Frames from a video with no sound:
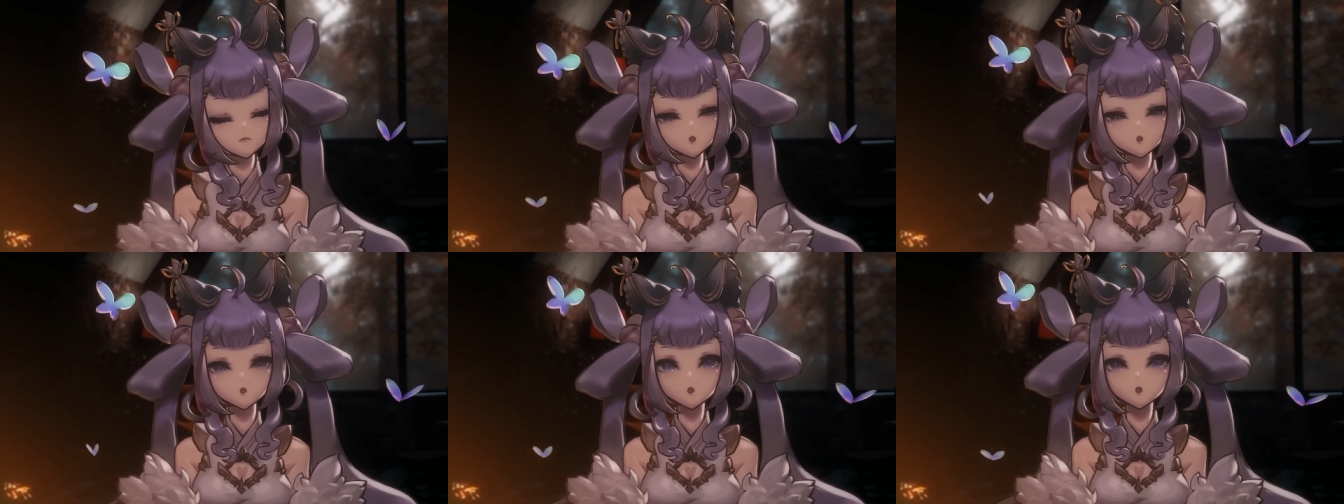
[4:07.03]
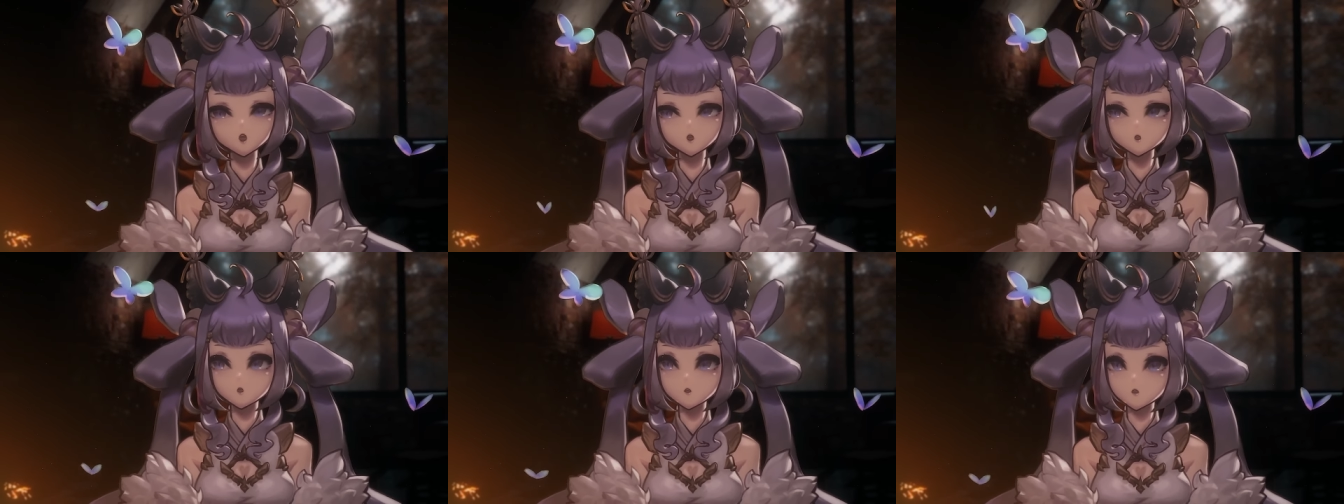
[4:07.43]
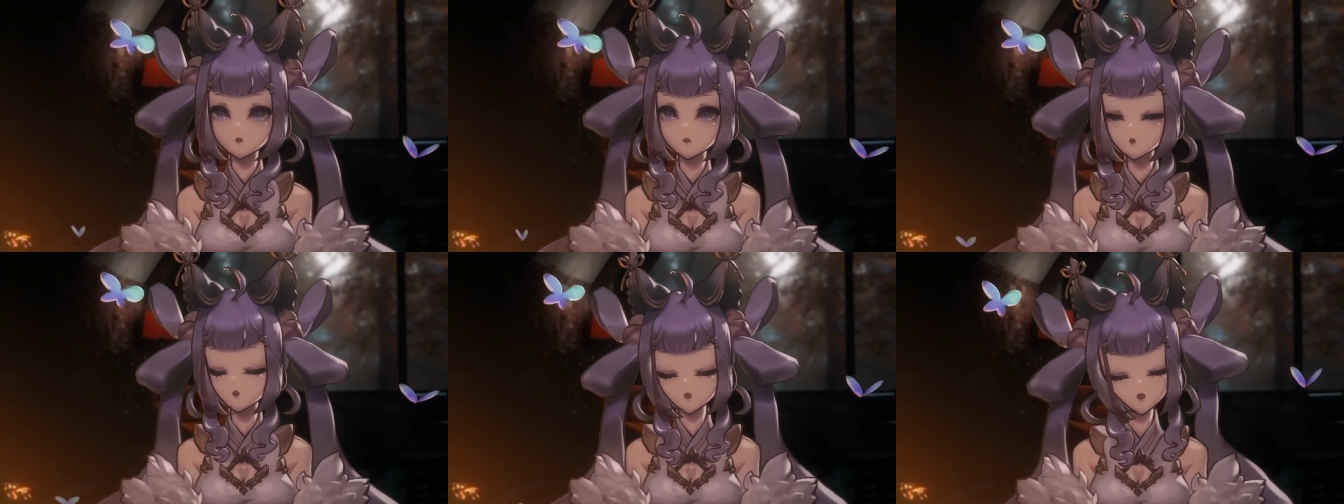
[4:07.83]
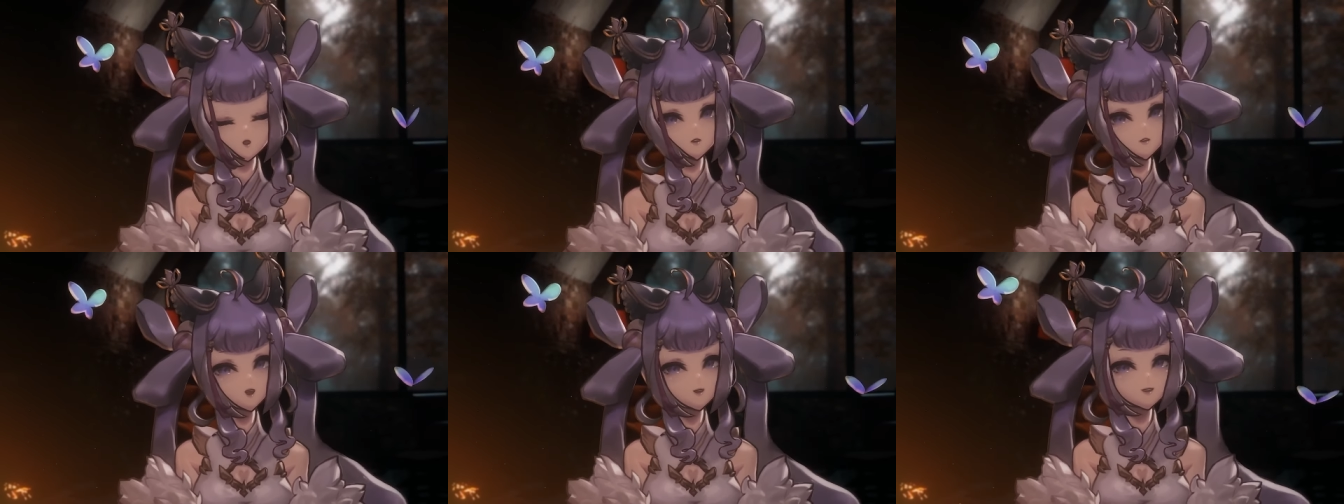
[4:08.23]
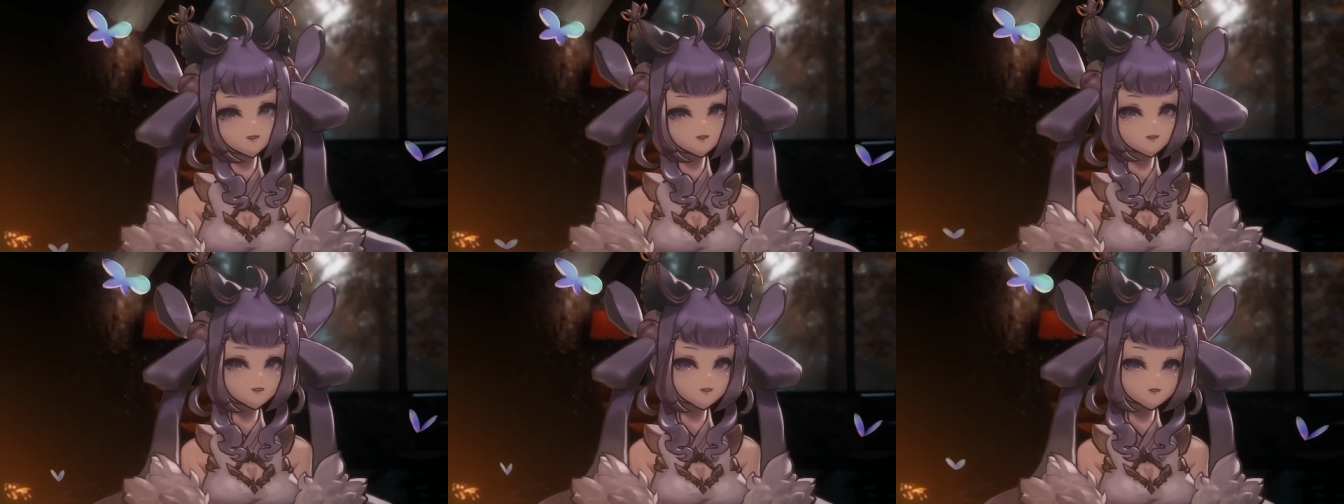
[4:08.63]
Let's let's do ice
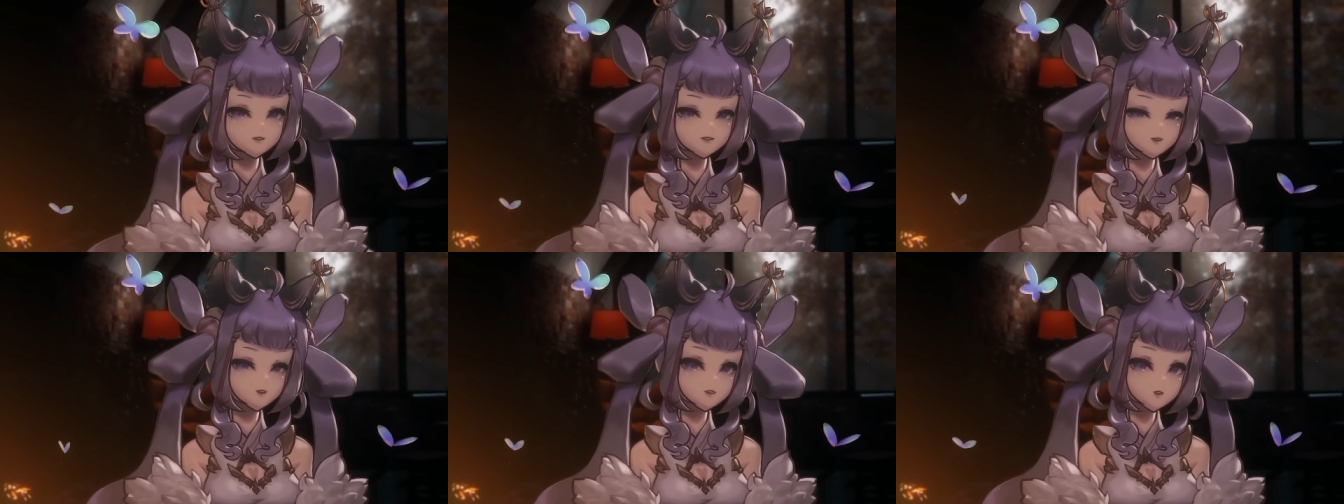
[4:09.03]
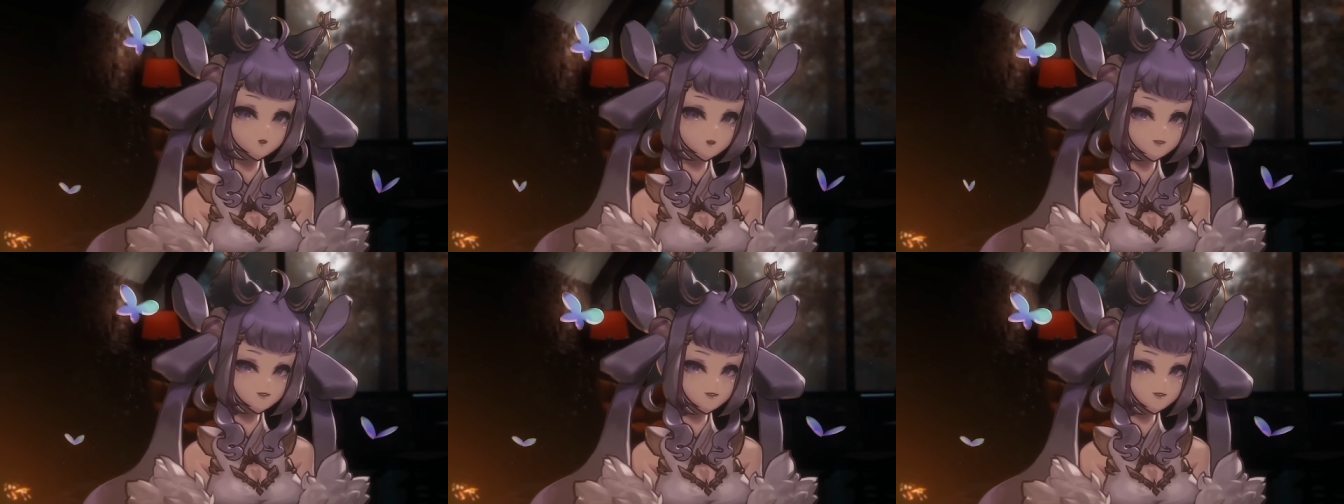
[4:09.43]
cream flavors.